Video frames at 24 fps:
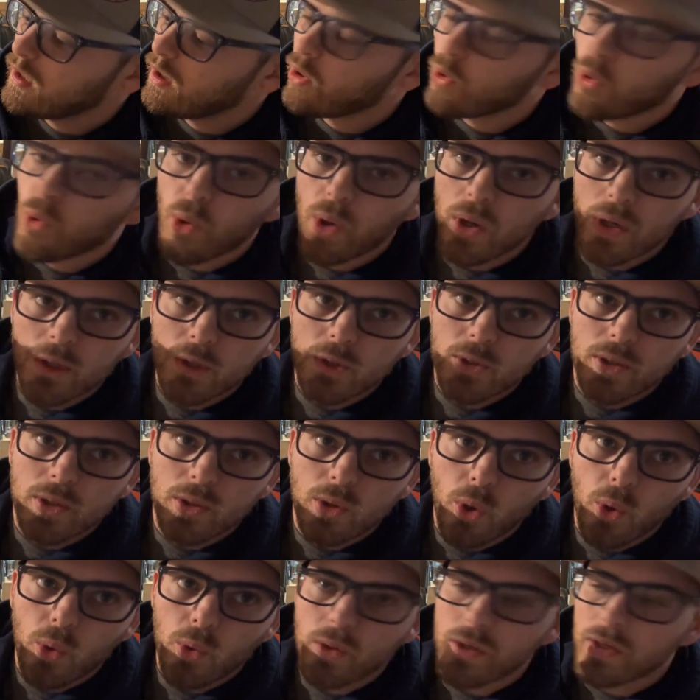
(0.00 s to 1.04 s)
or you
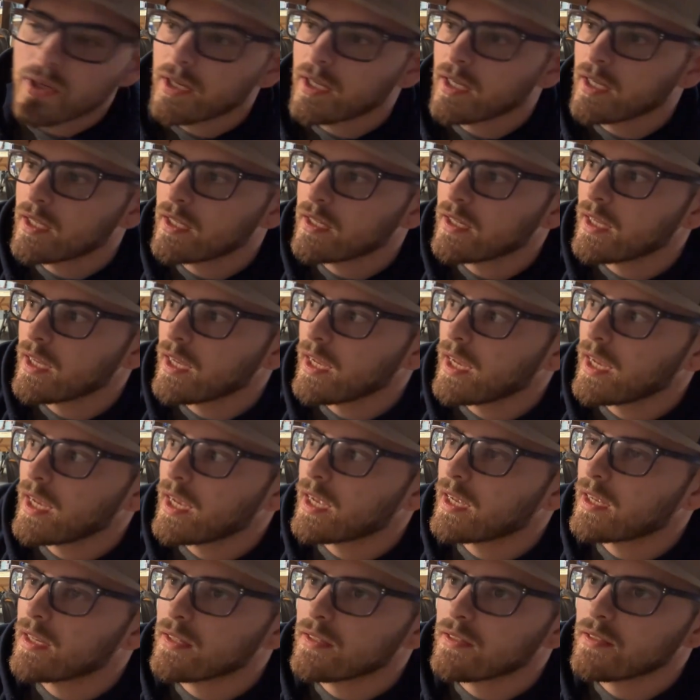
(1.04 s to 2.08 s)
can hold it in
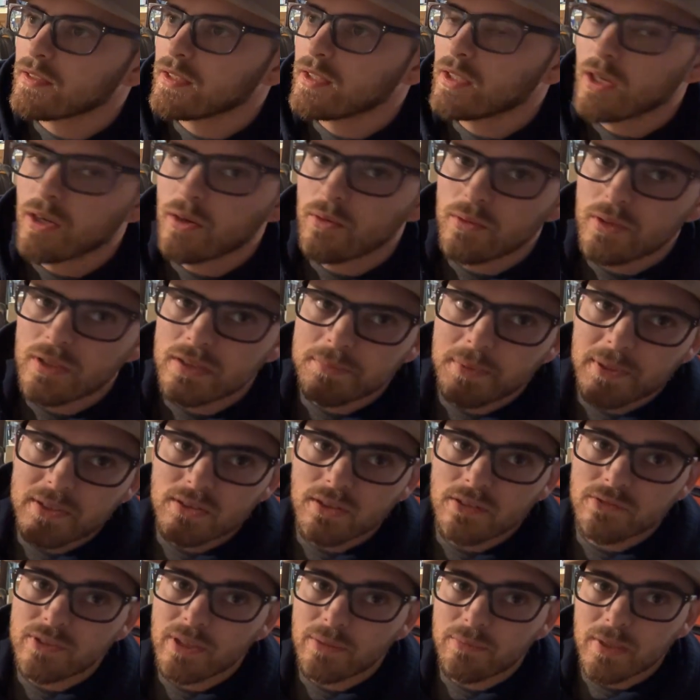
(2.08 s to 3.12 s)
and,
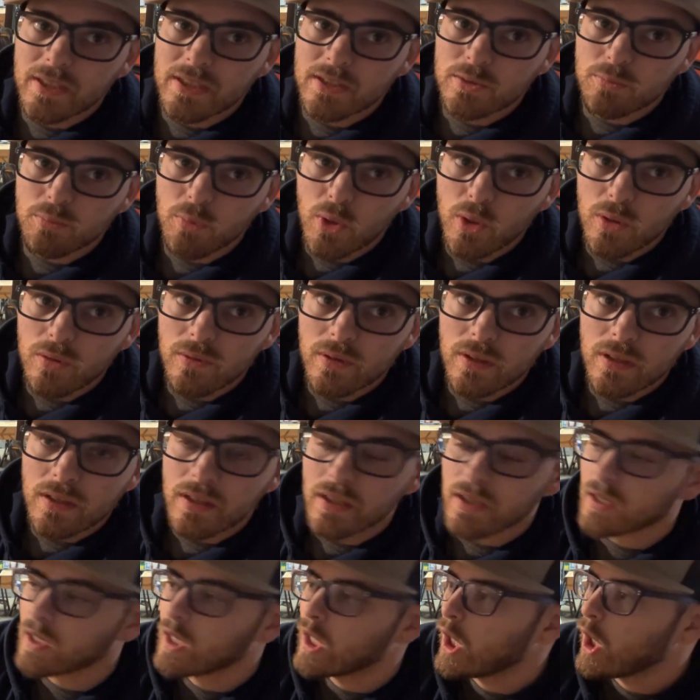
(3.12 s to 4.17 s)
especially if something's
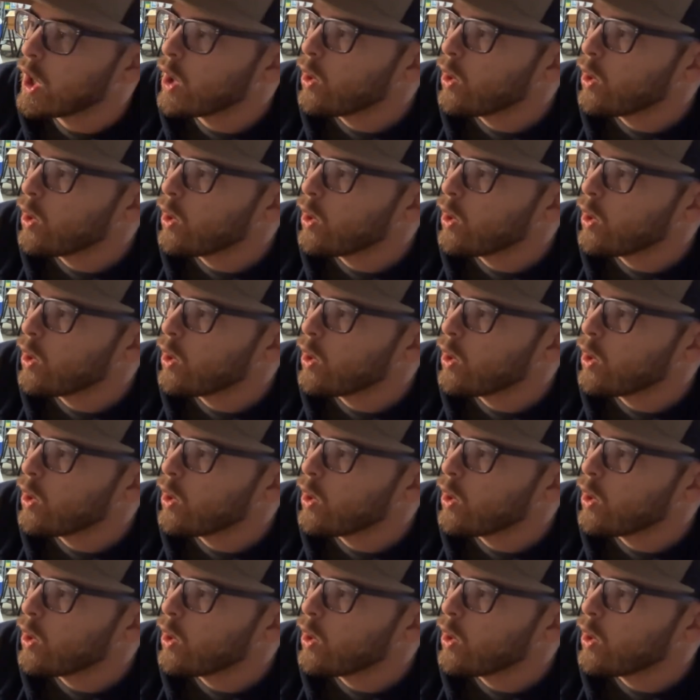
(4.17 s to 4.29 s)
moving